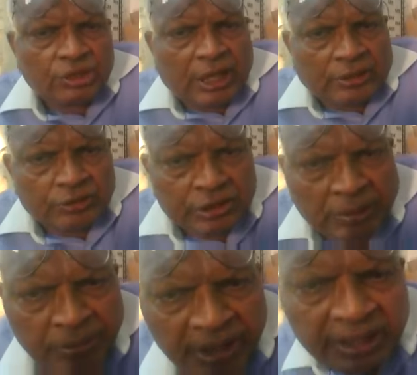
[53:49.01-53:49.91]
You have to
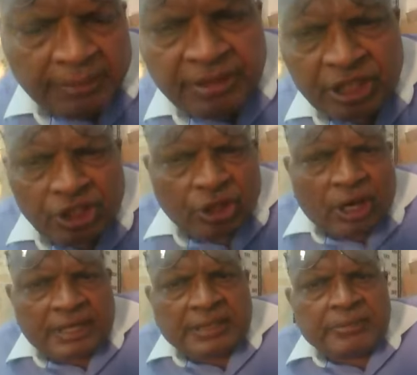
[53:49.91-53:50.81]
number them and
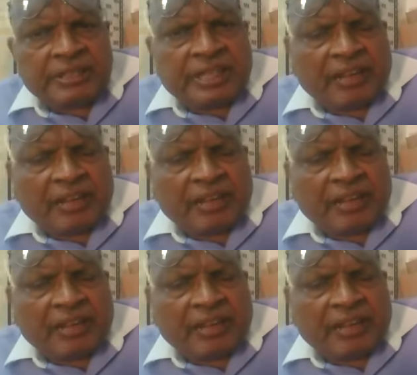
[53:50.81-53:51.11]
record them and